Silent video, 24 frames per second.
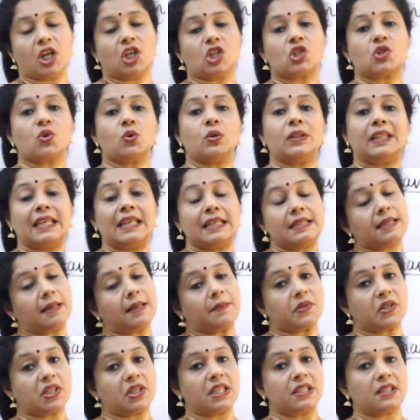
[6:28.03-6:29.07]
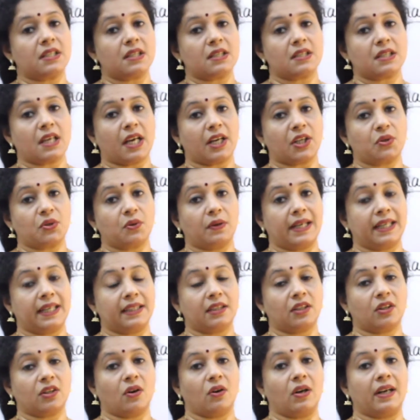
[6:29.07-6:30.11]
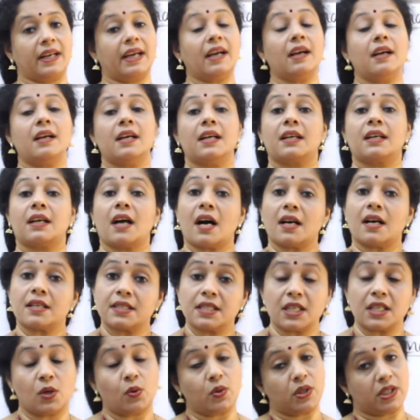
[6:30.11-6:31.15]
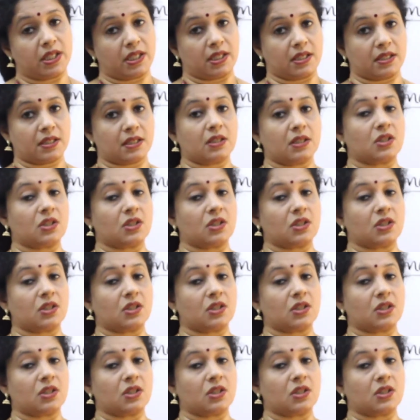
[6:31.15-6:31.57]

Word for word: So these substances are together called carcinogens.